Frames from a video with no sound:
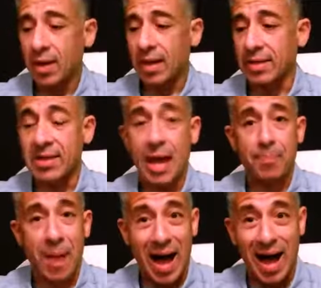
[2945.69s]
that's
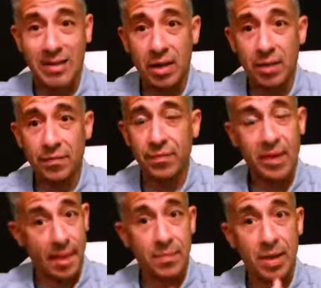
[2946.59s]
not positive
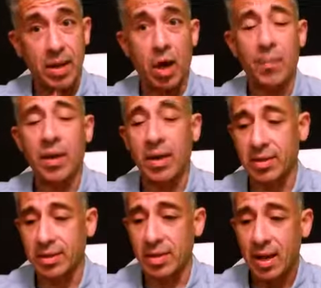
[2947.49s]
let me know
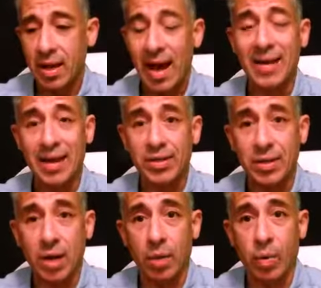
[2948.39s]
because I need to
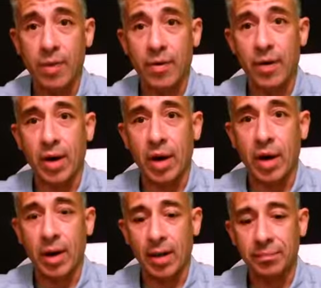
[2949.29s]
know whether uh,
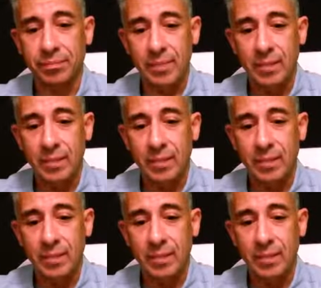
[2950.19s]
um,